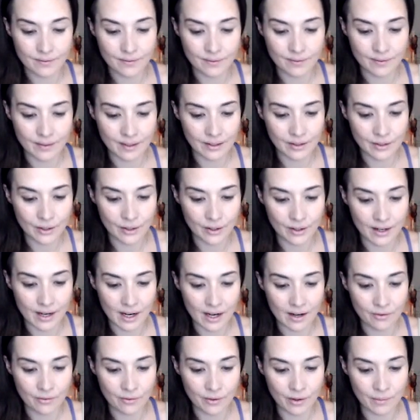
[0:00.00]
Turn
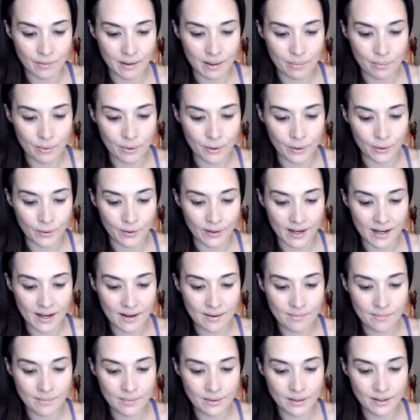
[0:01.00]
off one of my
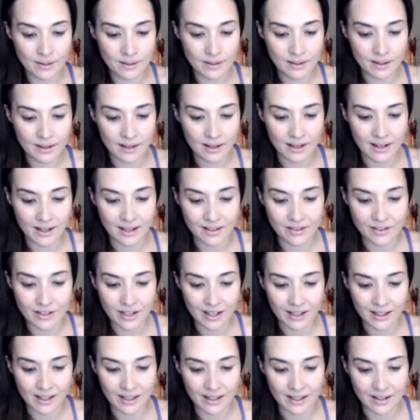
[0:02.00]
programs and
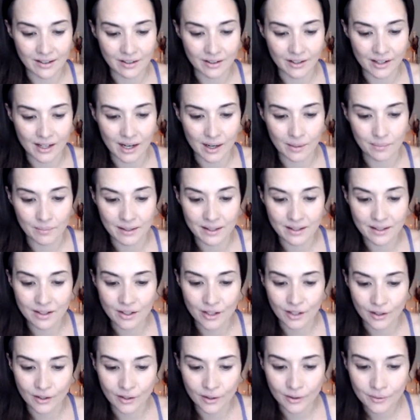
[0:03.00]
check in on your comments
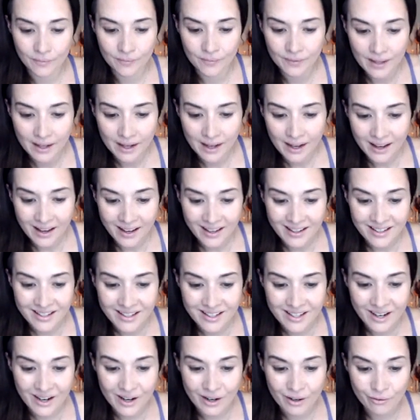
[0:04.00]
too.
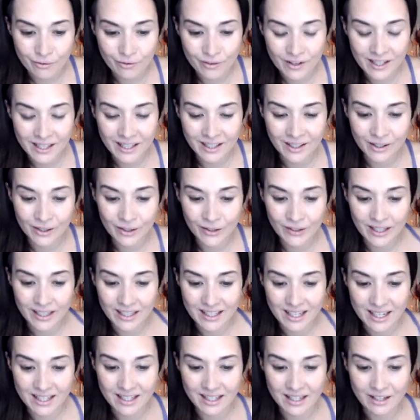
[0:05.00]
So, Vegan Goonie
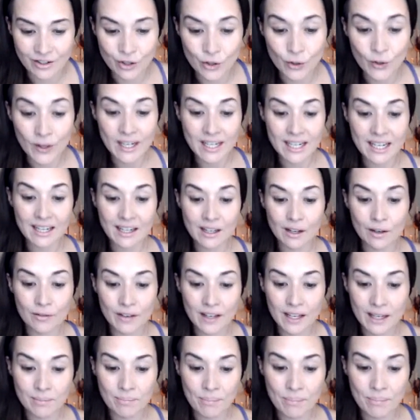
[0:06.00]
says, enjoying Eco
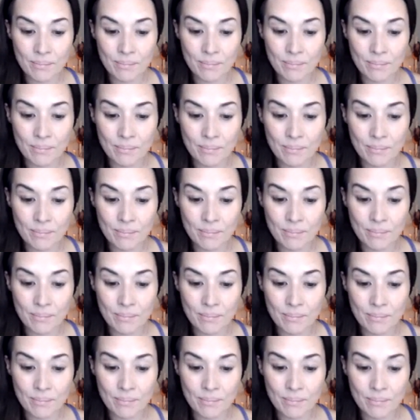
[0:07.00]
Vegan Pal. Oh
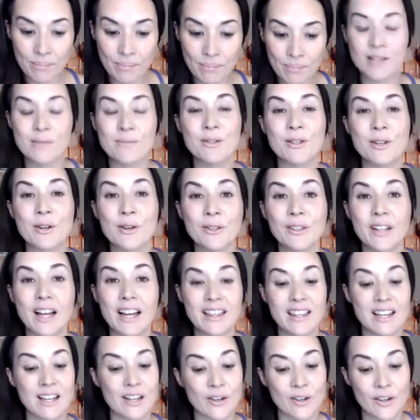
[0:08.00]
my gosh, I'm so glad
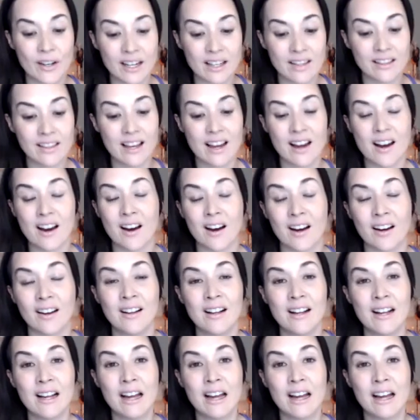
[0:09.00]
that you're in there.